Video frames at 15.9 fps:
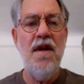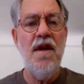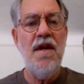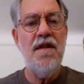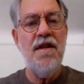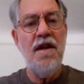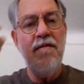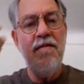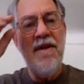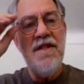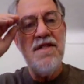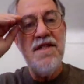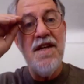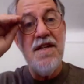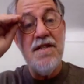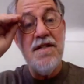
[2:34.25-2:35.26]
Dead Meat
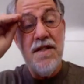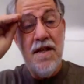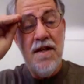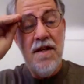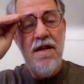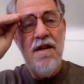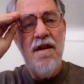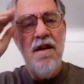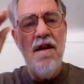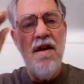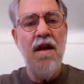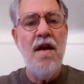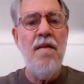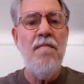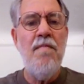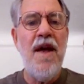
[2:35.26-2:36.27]
says,
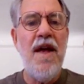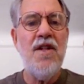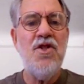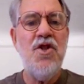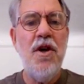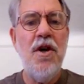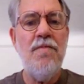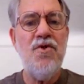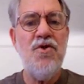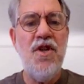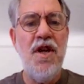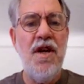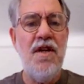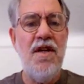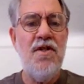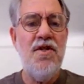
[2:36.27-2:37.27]
"Paying chump
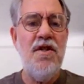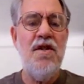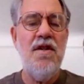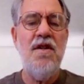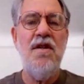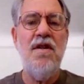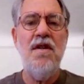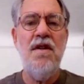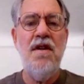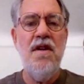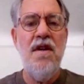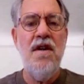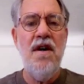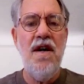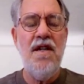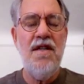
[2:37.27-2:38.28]
change."
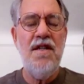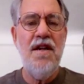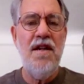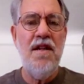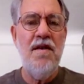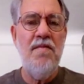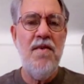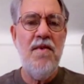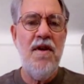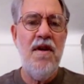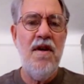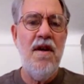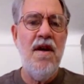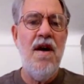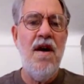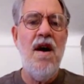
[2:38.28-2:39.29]
I tell him,
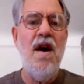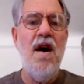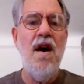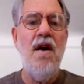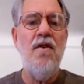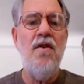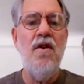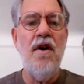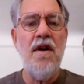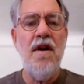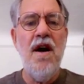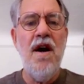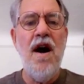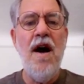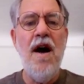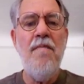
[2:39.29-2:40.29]
"Look,
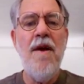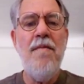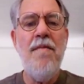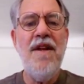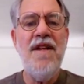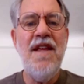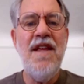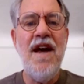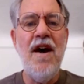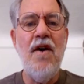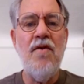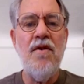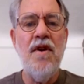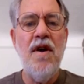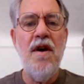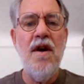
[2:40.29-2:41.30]
I may be
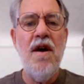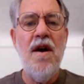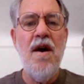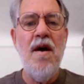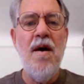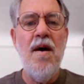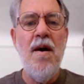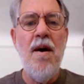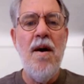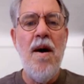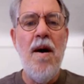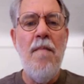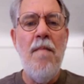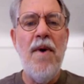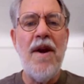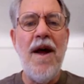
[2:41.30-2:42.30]
down,
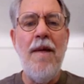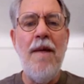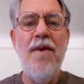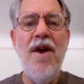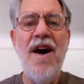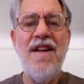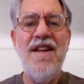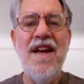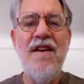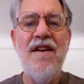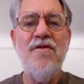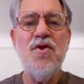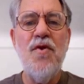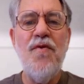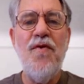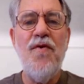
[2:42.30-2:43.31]
but I'm not down
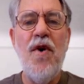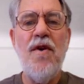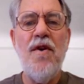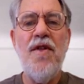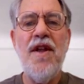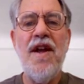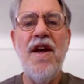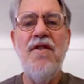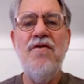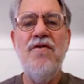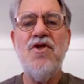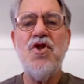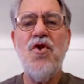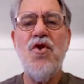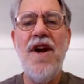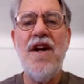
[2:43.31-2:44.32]
so far that I use
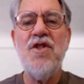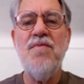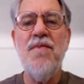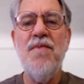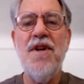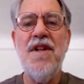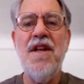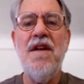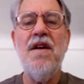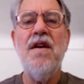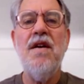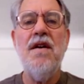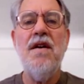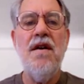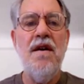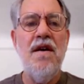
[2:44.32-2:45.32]
trash money.
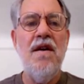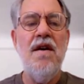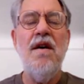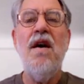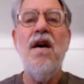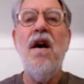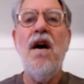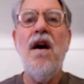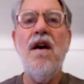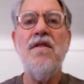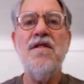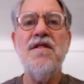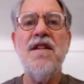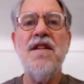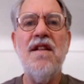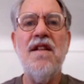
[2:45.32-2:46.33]
I'll
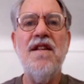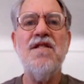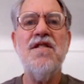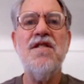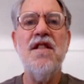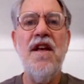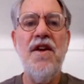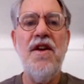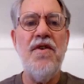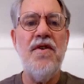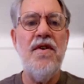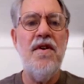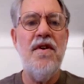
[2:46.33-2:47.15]
settle this later."